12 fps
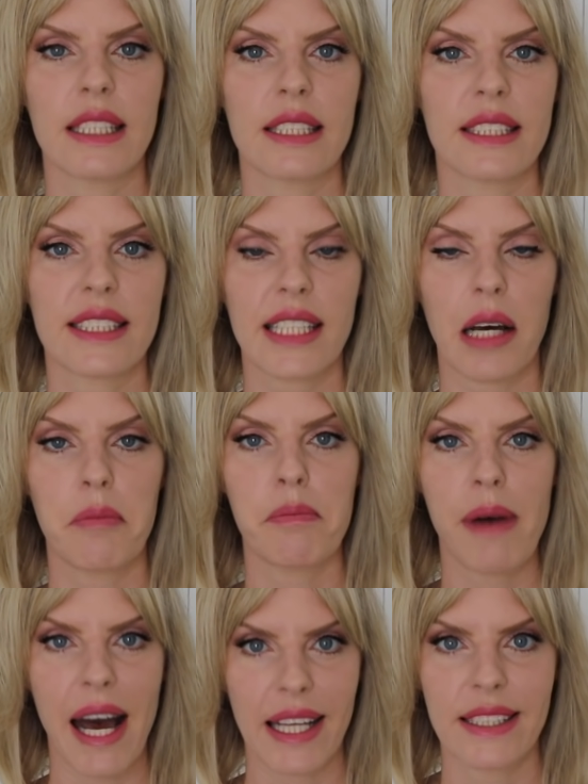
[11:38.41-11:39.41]
is a
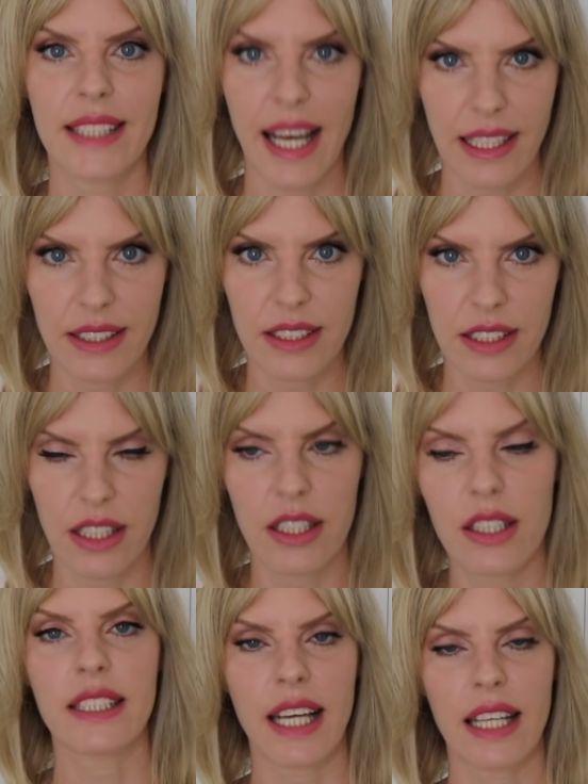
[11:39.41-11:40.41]
bad
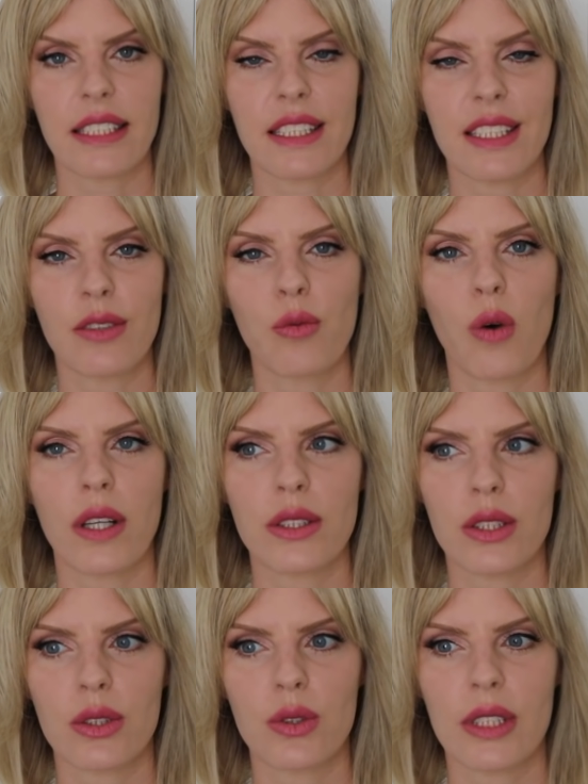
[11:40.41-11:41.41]
dancer, yet he
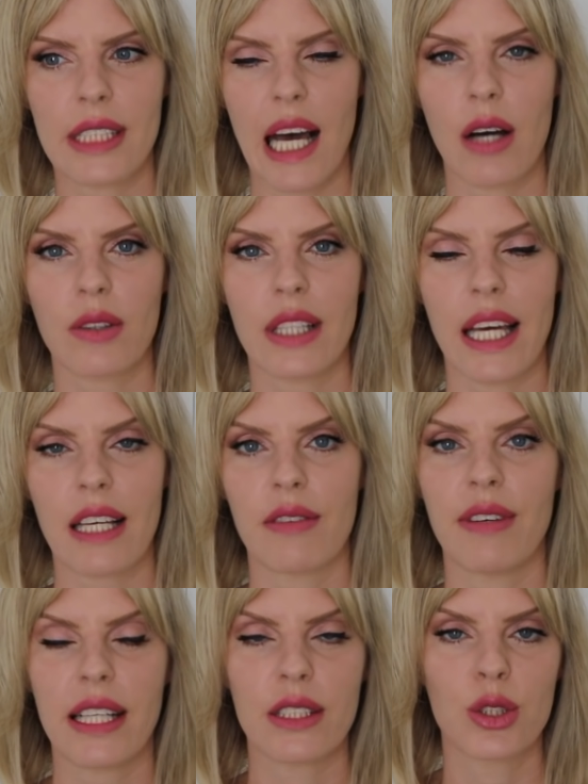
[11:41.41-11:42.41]
wants to sound
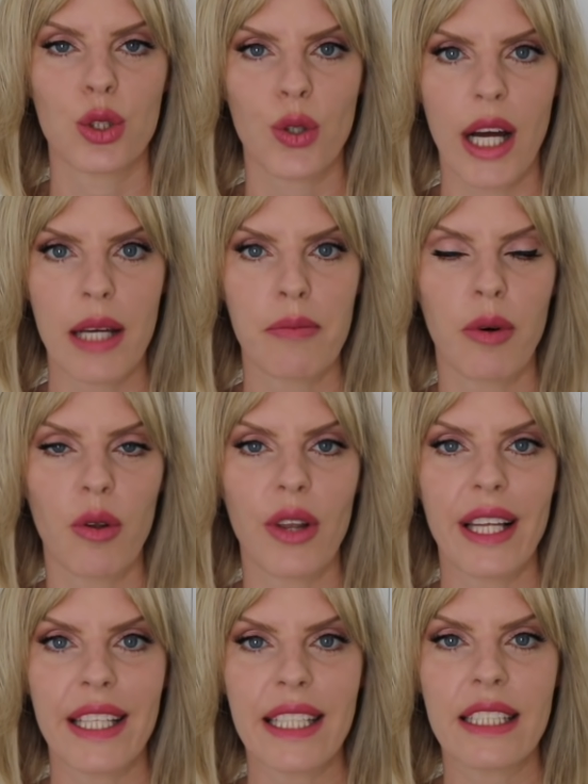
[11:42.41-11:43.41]
like that tribal
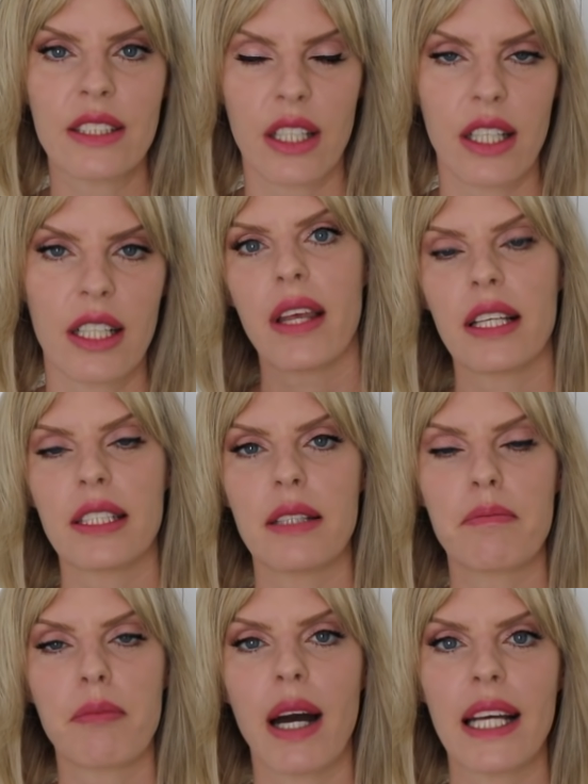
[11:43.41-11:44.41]
leader, he
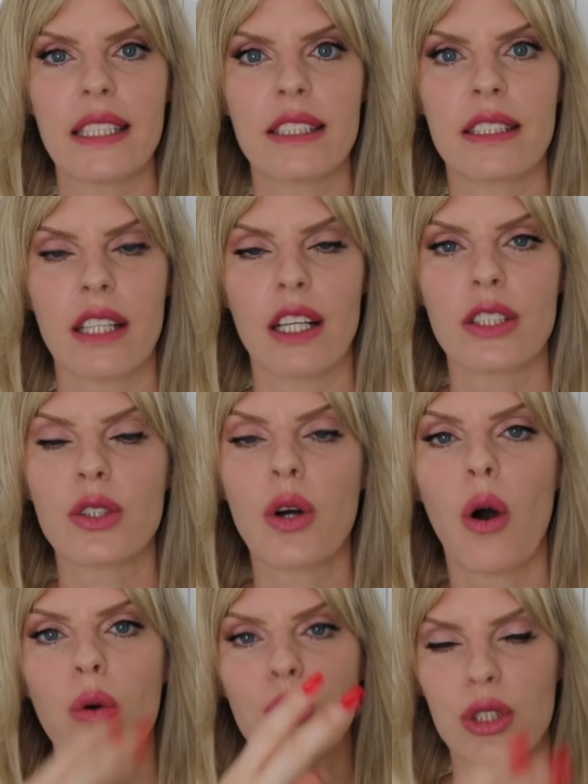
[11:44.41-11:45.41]
might start
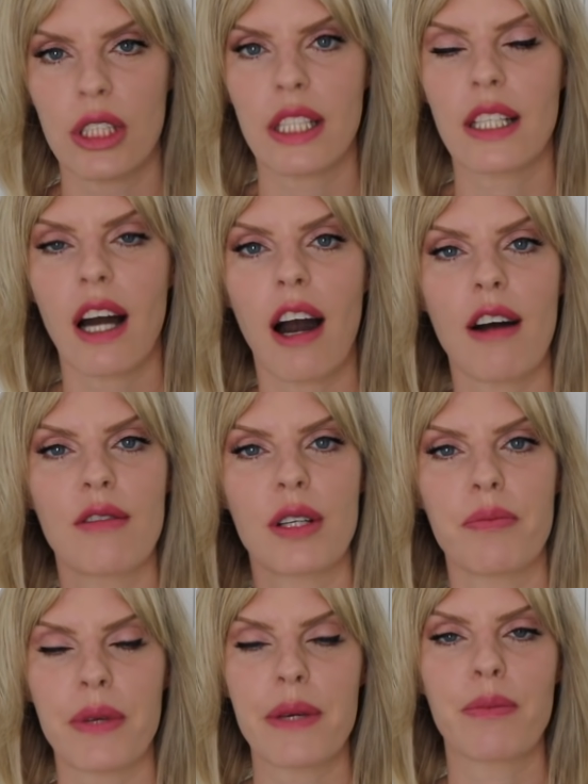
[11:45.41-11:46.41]
coaching other
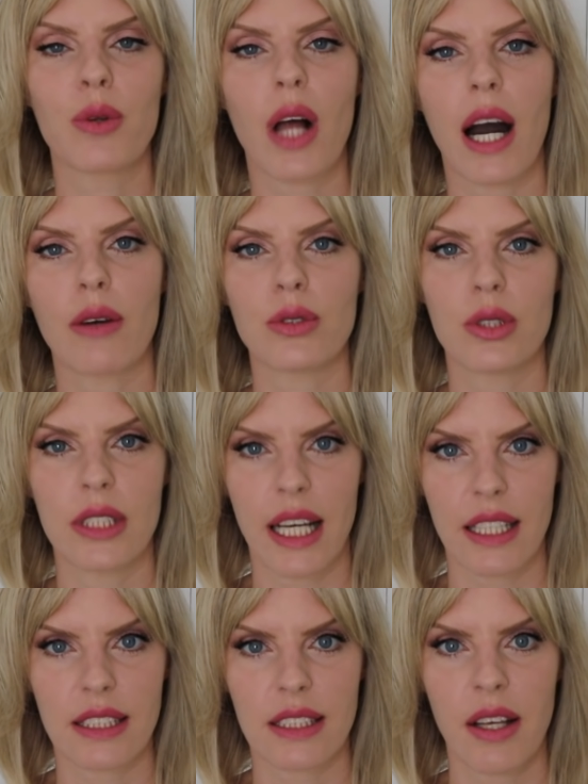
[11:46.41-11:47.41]
people how to
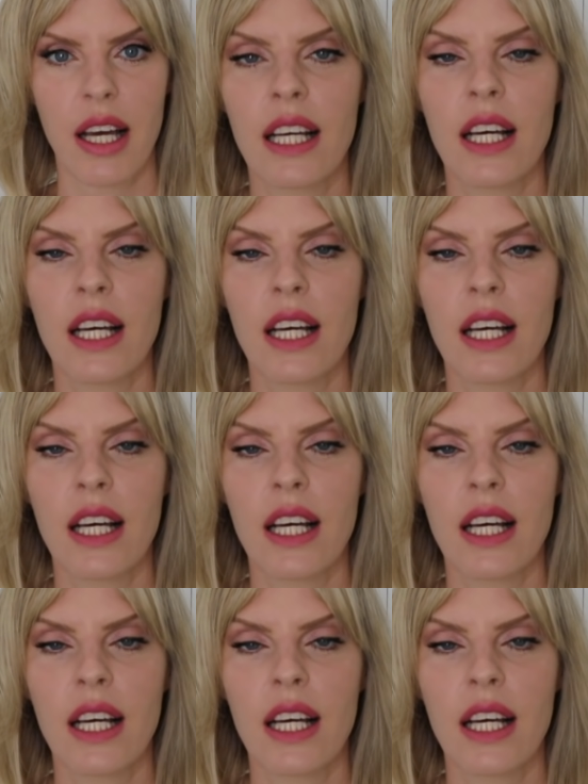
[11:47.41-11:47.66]
dance